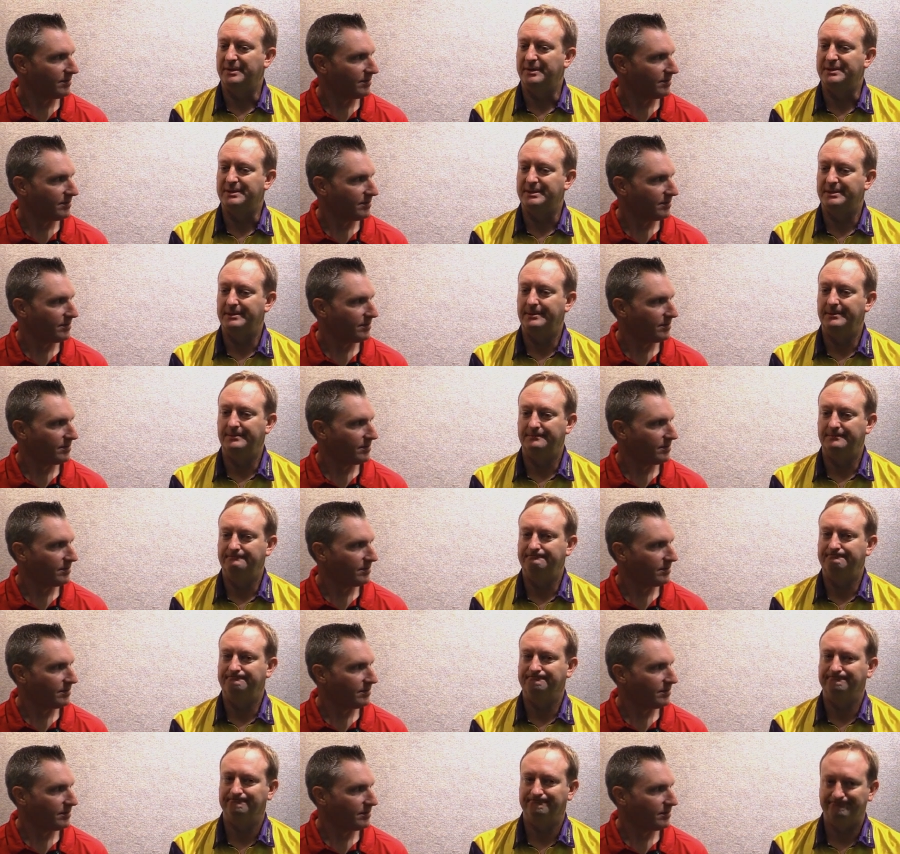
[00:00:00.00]
Speaker 1: this
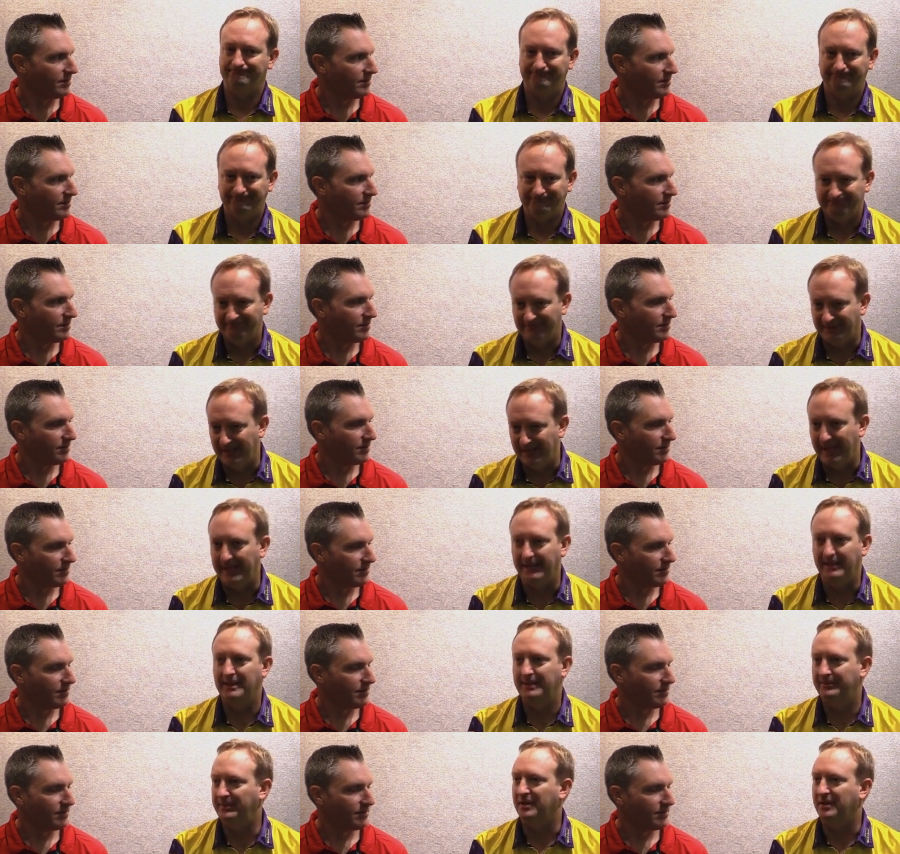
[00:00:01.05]

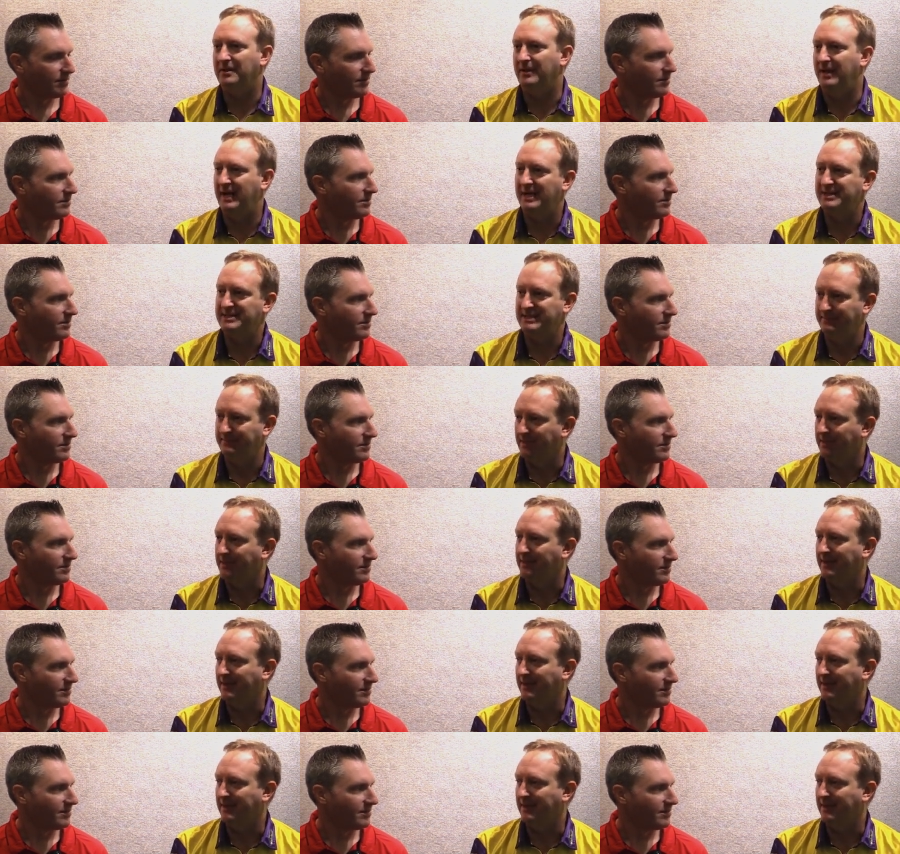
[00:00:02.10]
light unlimited class seemed like a